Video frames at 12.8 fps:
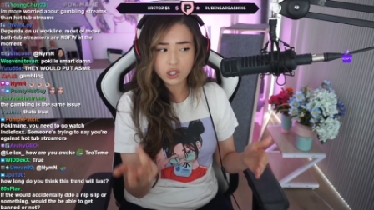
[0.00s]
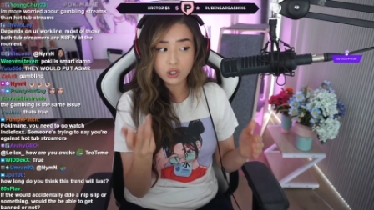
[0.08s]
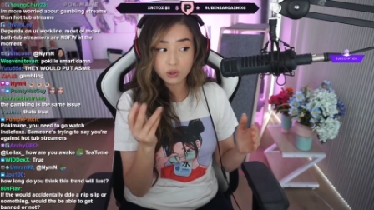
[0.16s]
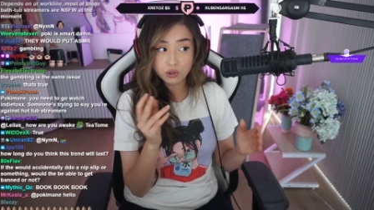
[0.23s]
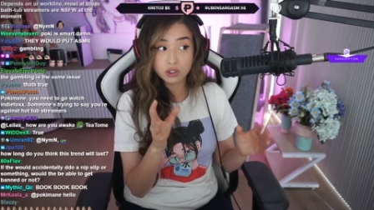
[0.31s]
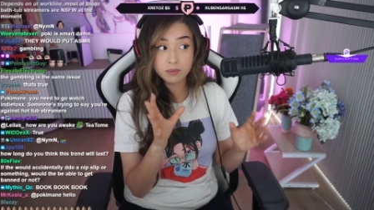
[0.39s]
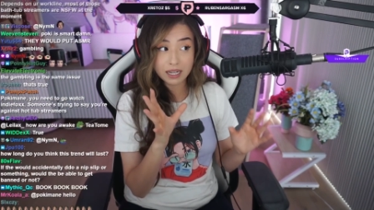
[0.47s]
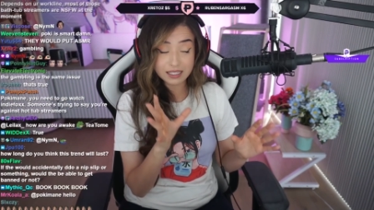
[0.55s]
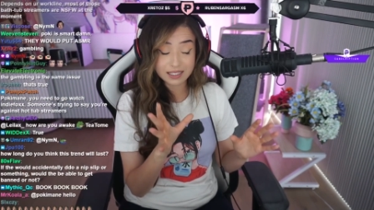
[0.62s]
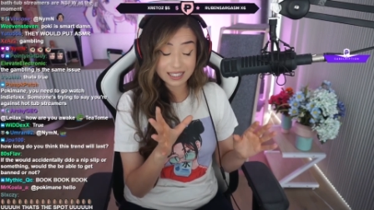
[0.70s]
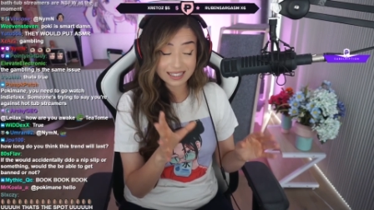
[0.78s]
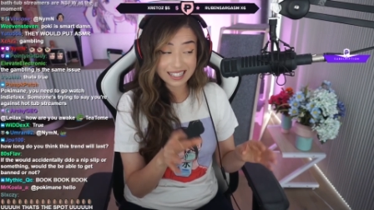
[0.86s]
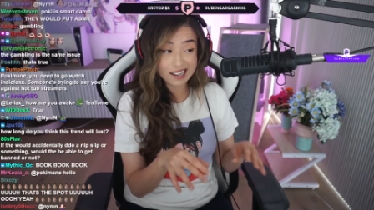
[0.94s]
YouTube
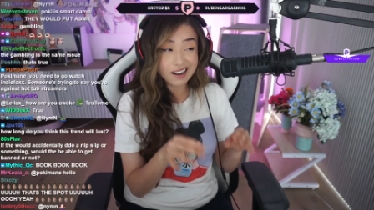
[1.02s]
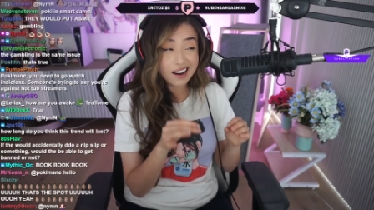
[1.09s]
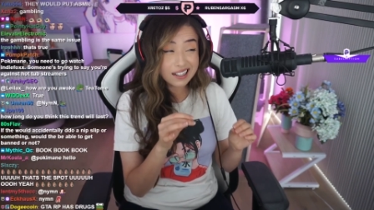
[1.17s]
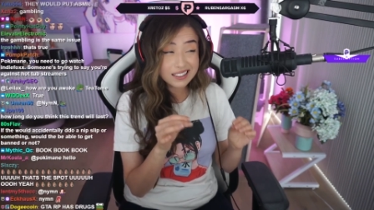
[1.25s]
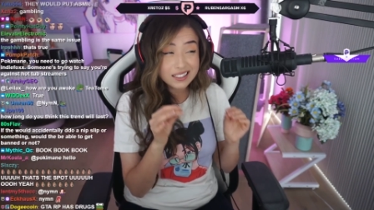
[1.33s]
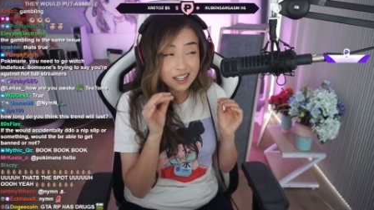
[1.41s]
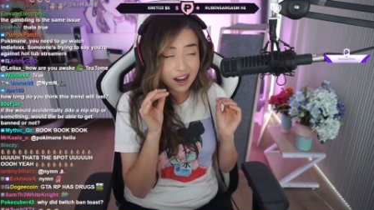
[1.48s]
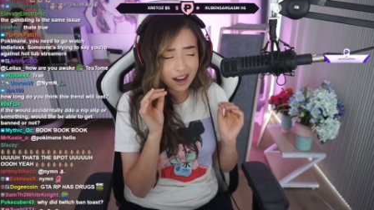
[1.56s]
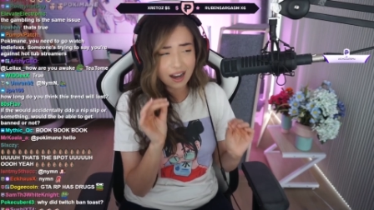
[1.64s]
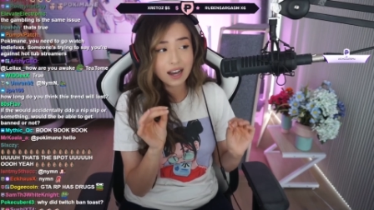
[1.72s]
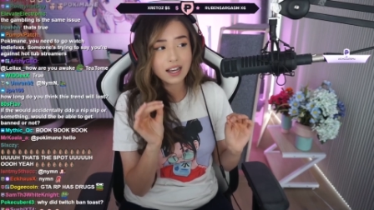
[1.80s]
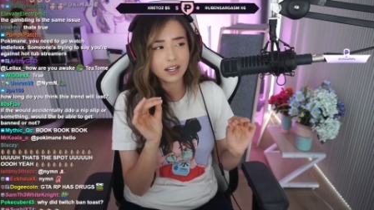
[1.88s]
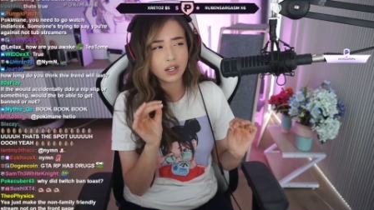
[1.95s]
has done that a
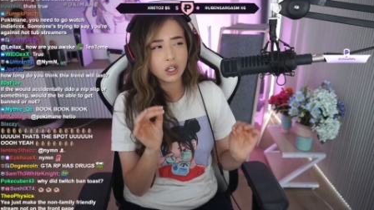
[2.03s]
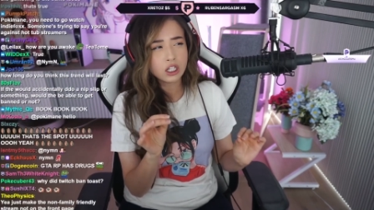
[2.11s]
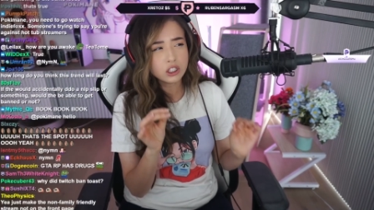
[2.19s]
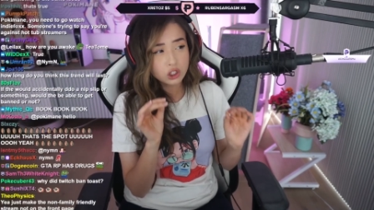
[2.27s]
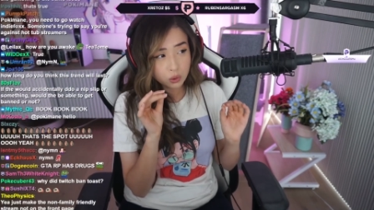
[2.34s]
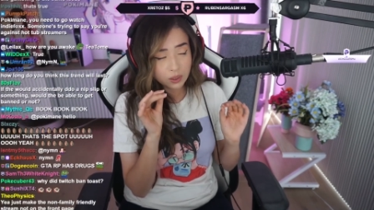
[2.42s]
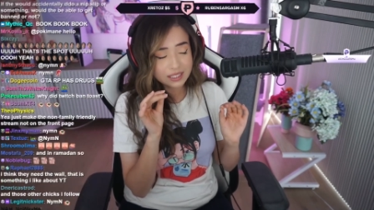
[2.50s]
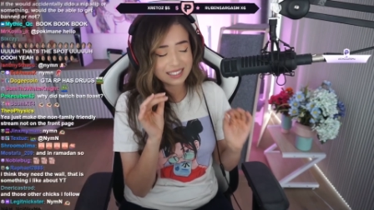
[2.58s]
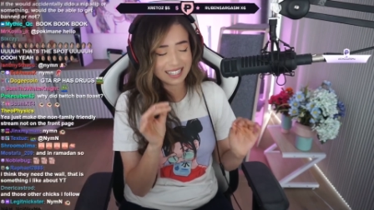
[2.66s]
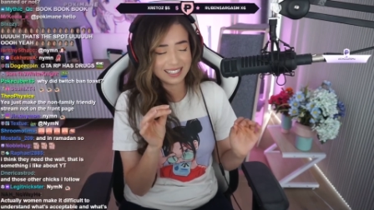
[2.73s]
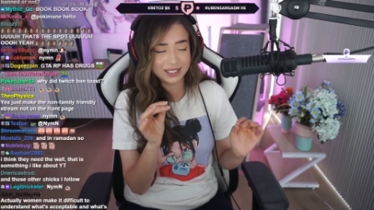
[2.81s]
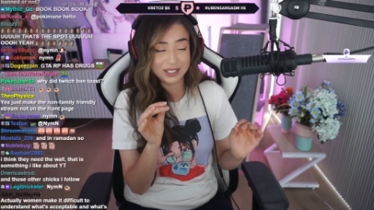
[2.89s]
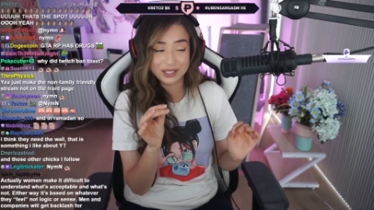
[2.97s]
ton to
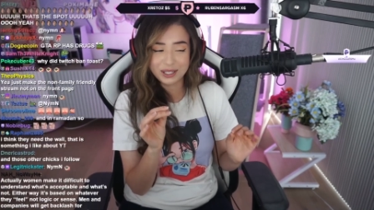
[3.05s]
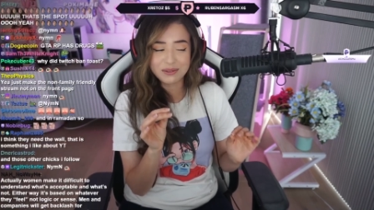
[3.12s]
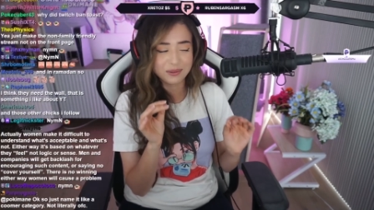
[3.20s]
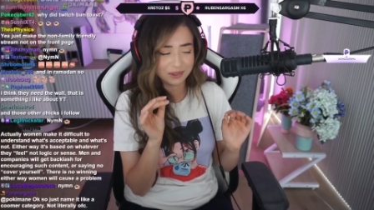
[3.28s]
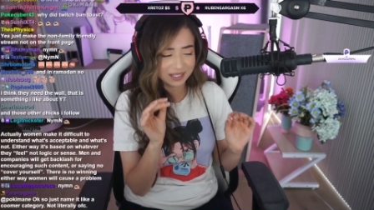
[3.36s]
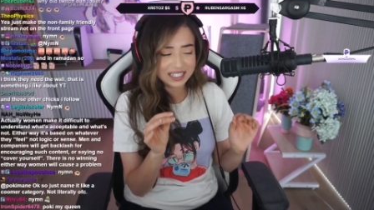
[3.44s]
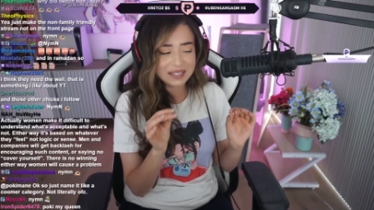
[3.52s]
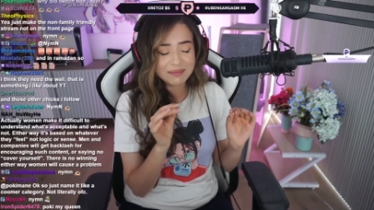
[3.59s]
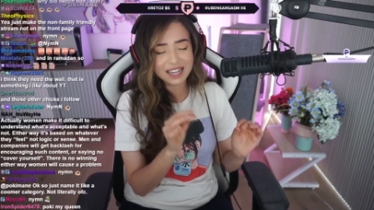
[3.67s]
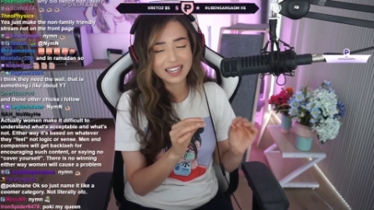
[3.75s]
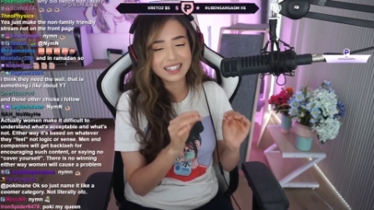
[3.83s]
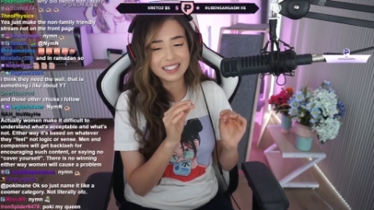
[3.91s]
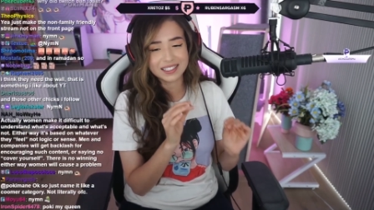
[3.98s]
essentially really
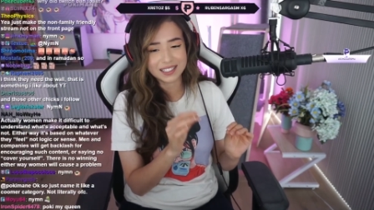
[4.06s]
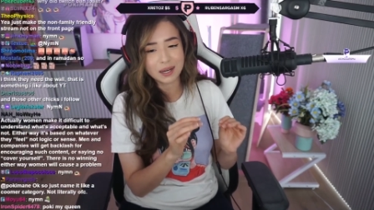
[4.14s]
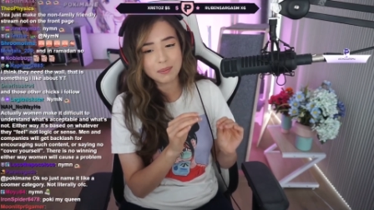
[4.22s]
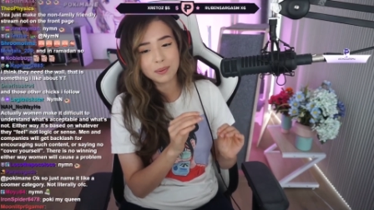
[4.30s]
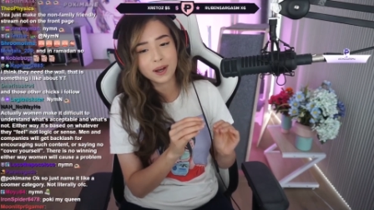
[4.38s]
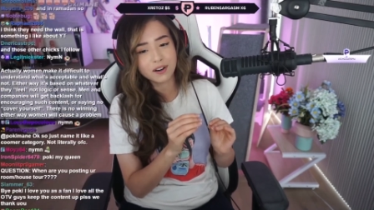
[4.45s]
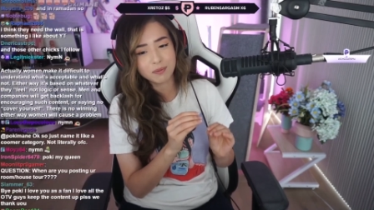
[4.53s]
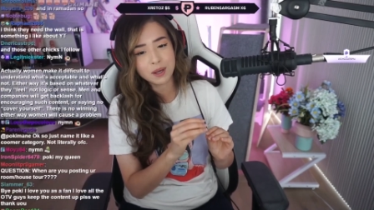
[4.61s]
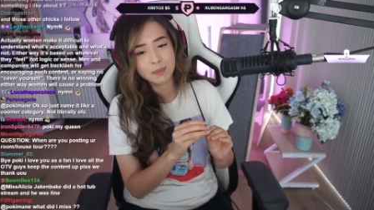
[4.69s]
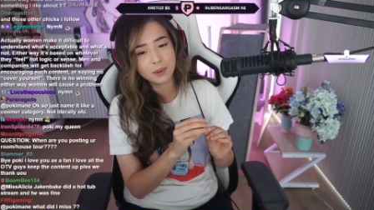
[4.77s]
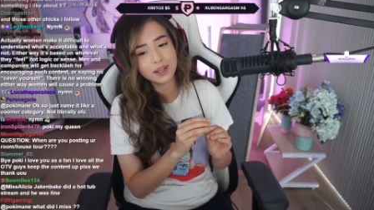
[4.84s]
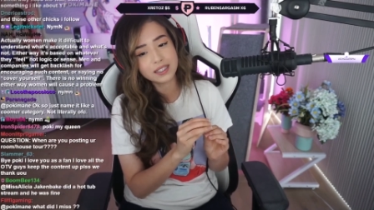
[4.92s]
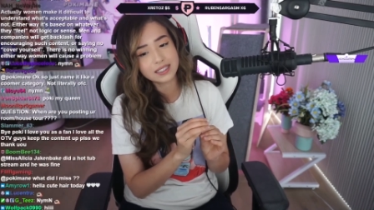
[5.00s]
make an example out of
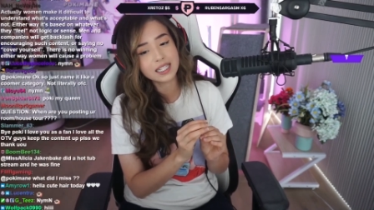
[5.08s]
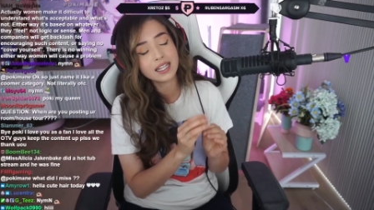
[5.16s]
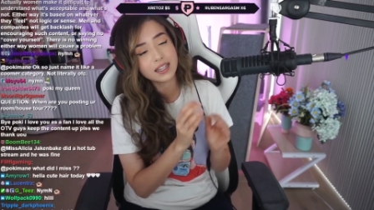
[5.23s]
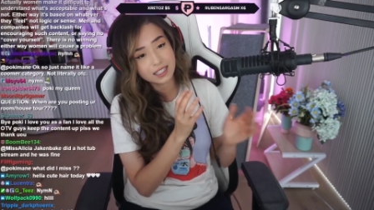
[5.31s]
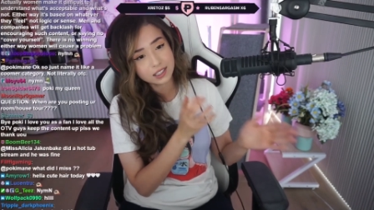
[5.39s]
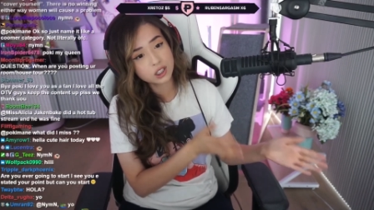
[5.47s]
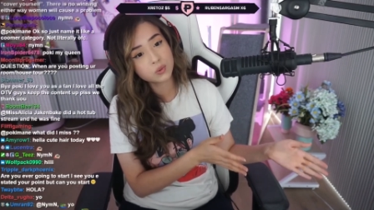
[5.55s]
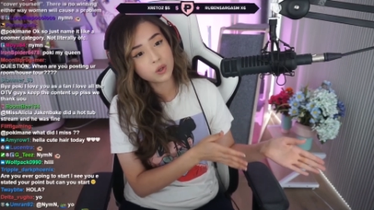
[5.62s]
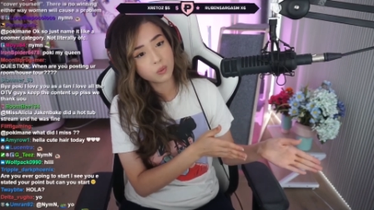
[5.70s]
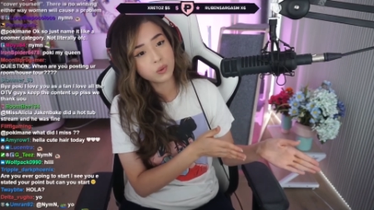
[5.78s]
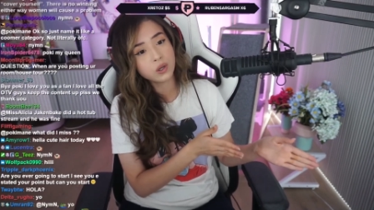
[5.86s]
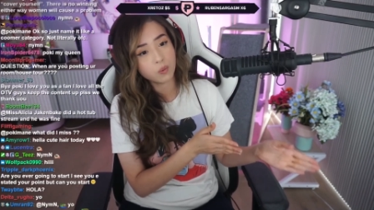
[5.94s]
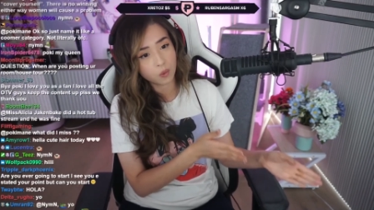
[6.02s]
people and say, this is
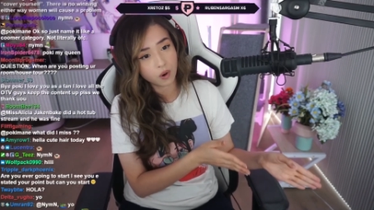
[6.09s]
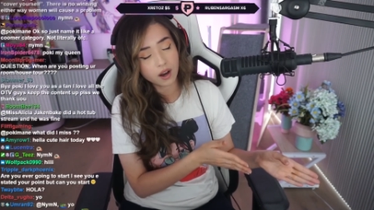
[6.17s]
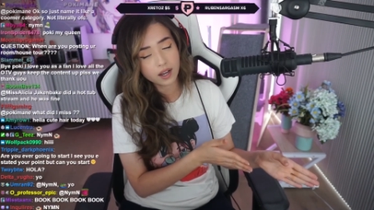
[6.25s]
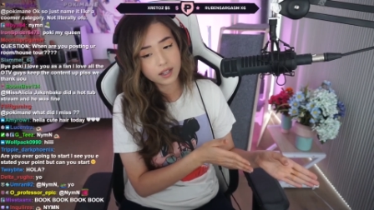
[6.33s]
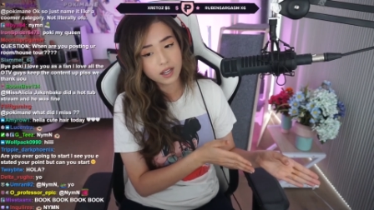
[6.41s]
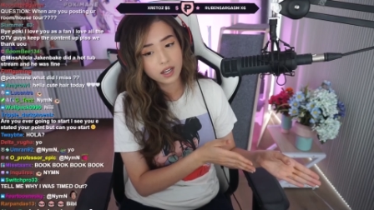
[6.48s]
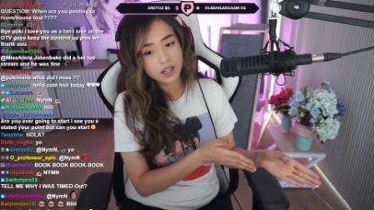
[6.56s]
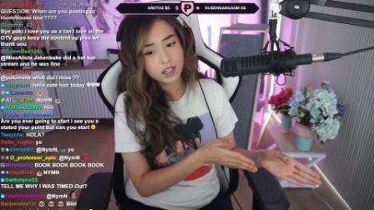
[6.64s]
what we want